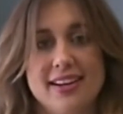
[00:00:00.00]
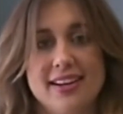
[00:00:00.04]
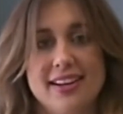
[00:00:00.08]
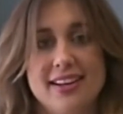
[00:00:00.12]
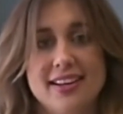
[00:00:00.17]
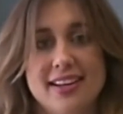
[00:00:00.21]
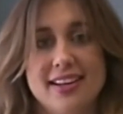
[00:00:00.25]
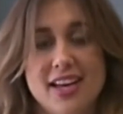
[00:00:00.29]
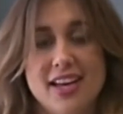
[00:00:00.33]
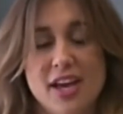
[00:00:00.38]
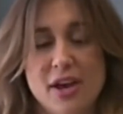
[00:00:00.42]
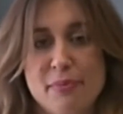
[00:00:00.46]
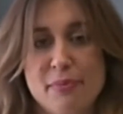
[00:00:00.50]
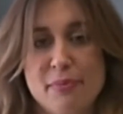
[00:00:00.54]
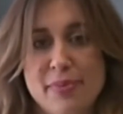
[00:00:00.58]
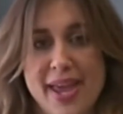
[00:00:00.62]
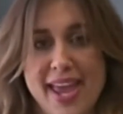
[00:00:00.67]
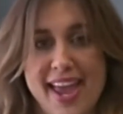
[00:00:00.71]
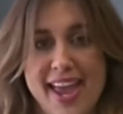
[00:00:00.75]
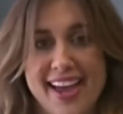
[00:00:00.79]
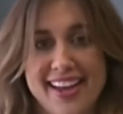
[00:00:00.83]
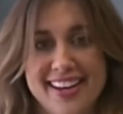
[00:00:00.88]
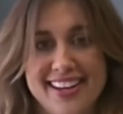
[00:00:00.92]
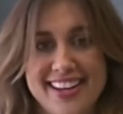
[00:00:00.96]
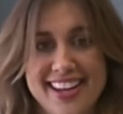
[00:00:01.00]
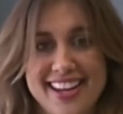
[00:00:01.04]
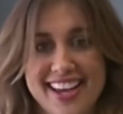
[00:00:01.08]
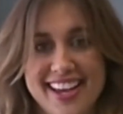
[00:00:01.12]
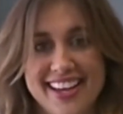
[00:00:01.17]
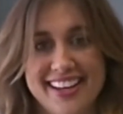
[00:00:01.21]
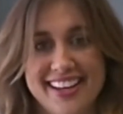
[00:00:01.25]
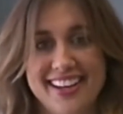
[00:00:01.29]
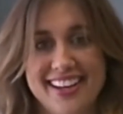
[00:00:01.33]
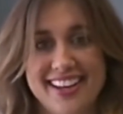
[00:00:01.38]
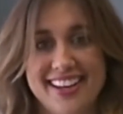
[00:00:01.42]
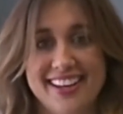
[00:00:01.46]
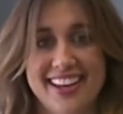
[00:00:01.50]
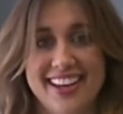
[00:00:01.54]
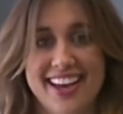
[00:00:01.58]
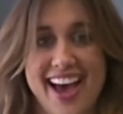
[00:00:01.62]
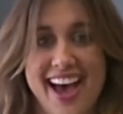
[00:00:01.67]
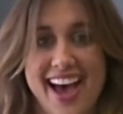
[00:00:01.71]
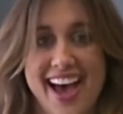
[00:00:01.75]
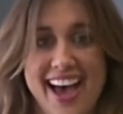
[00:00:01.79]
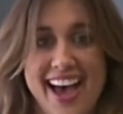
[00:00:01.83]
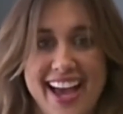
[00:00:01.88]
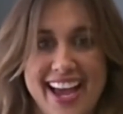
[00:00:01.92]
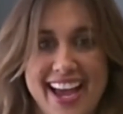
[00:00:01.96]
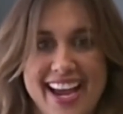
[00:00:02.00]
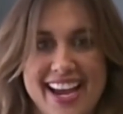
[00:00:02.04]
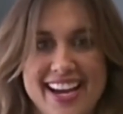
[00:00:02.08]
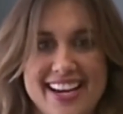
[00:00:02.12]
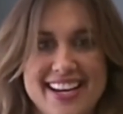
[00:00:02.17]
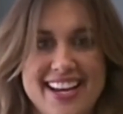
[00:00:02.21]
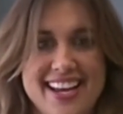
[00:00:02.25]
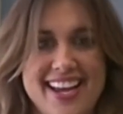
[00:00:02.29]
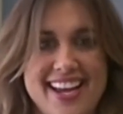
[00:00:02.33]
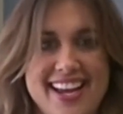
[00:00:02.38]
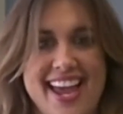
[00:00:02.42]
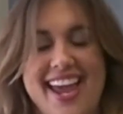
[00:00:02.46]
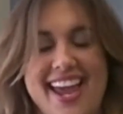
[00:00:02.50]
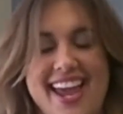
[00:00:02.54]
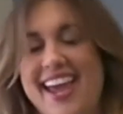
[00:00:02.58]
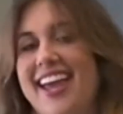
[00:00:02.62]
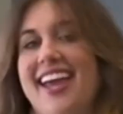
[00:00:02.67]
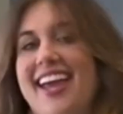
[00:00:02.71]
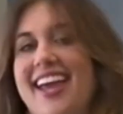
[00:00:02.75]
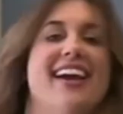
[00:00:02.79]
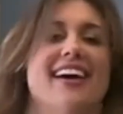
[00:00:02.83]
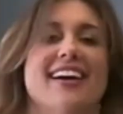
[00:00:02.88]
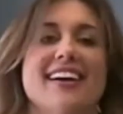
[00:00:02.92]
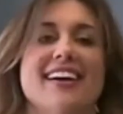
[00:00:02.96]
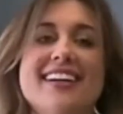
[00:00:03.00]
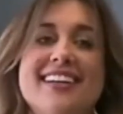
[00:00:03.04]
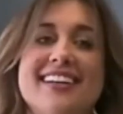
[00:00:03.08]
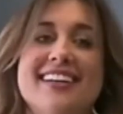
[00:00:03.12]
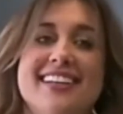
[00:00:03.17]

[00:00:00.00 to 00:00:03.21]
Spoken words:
companion, a guide, a